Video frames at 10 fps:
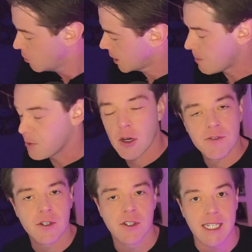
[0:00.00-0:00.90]
a cup of
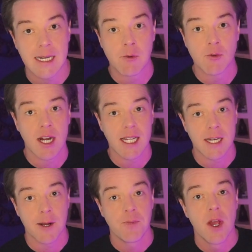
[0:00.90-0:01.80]
coffee on the table right
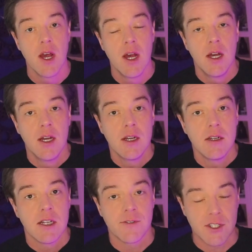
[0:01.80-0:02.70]
here.
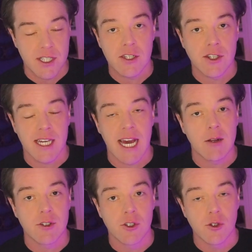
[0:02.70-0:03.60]
If you're sitting on the
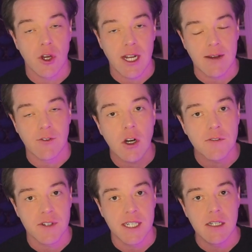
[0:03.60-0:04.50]
couch and you don't have
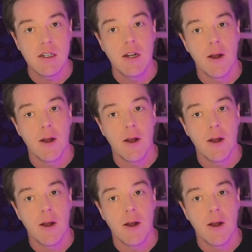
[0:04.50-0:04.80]
coffee,